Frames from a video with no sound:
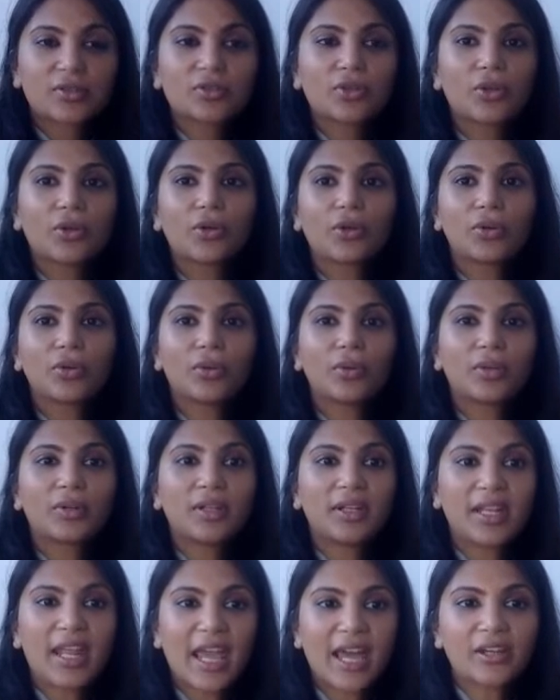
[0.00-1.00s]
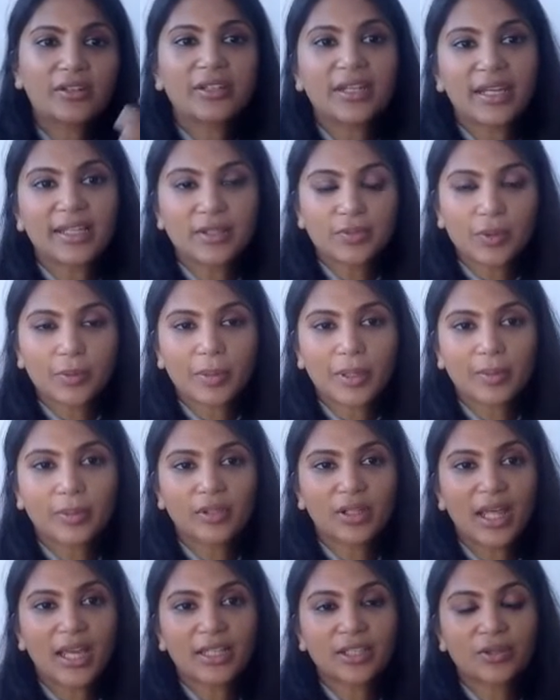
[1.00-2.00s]
So nowadays, what
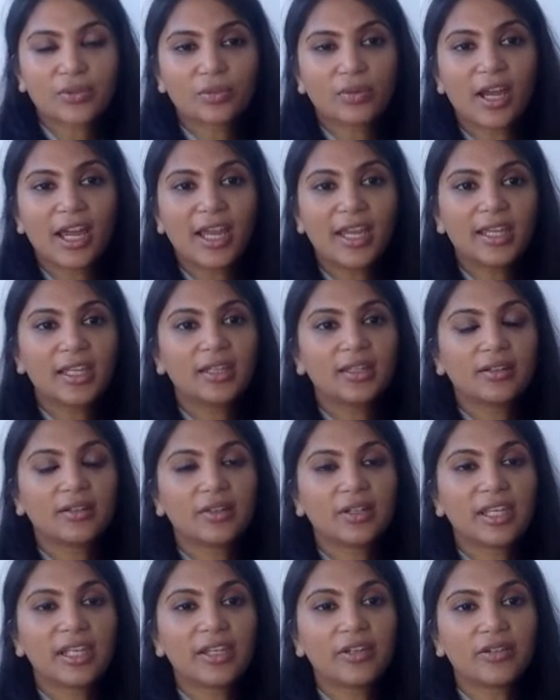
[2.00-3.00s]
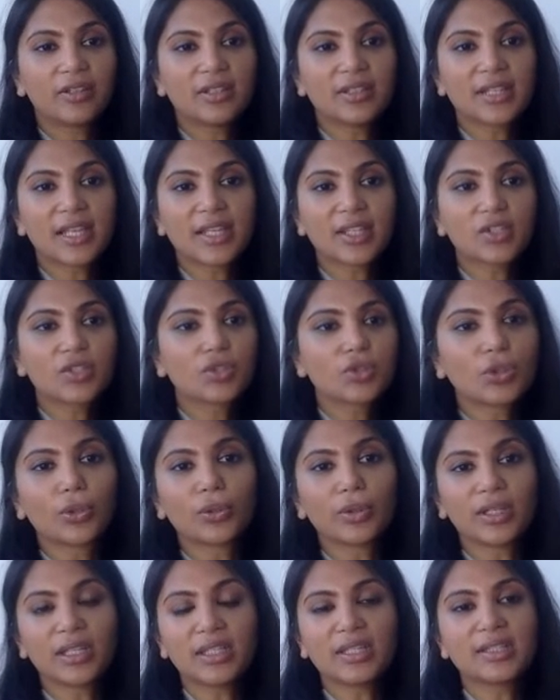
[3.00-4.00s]
people like to write here is like
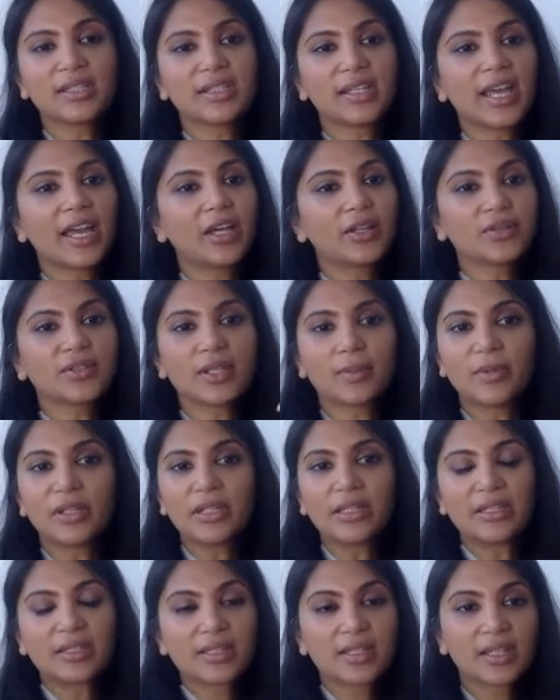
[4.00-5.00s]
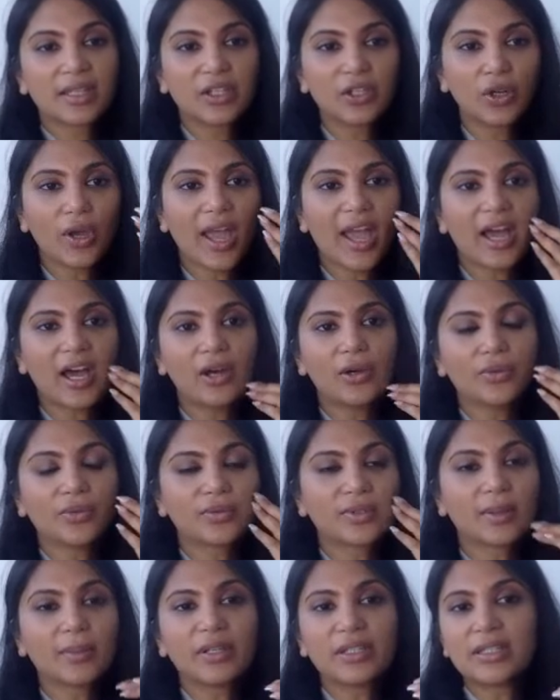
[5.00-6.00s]
stories and how someone, how
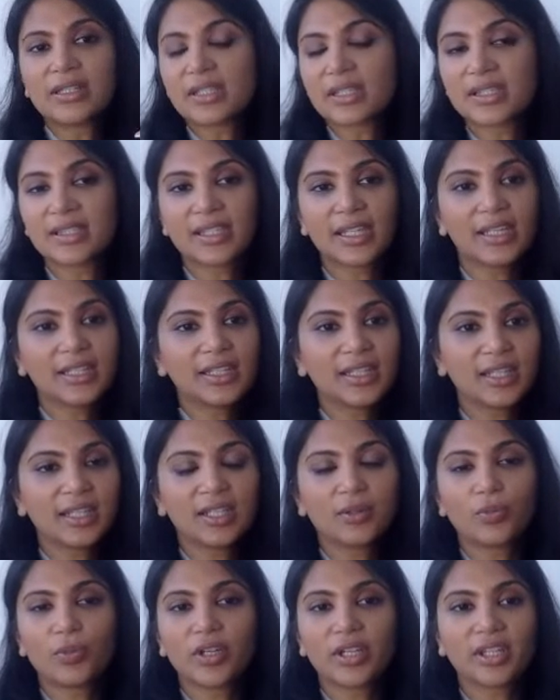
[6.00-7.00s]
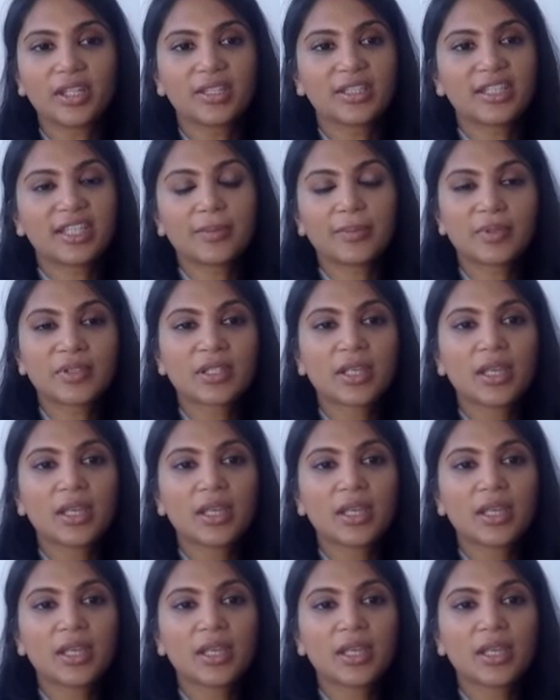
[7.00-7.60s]
someone succeeded and what are the tips.